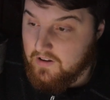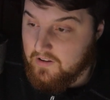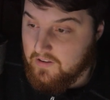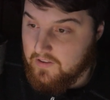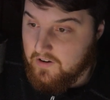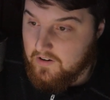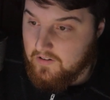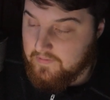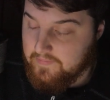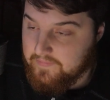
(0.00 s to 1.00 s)

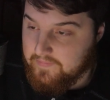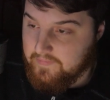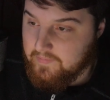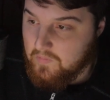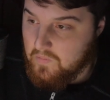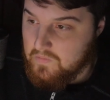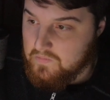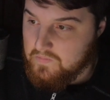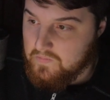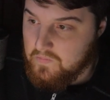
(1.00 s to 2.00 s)
their
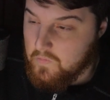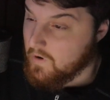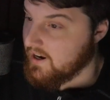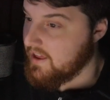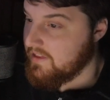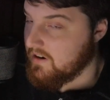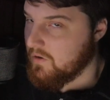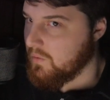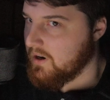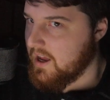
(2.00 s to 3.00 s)
work ethic or
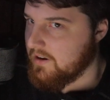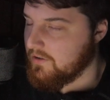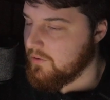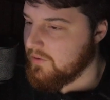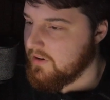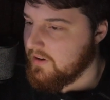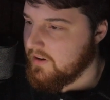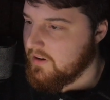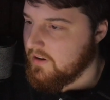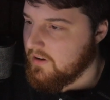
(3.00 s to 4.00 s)
work attitude.
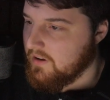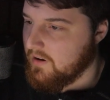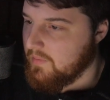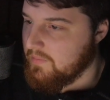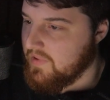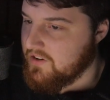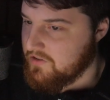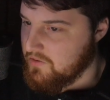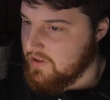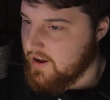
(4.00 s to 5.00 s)
They
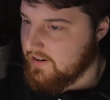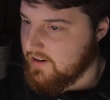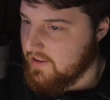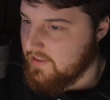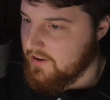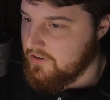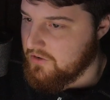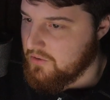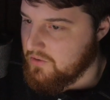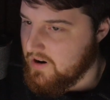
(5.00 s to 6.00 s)
do that, and they
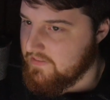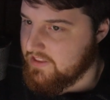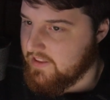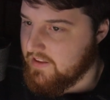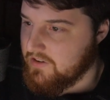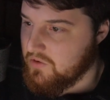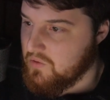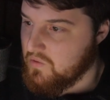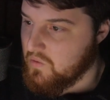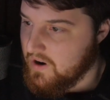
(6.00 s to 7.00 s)
do everything they do
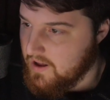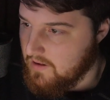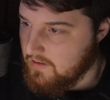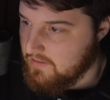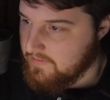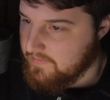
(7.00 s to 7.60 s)
well,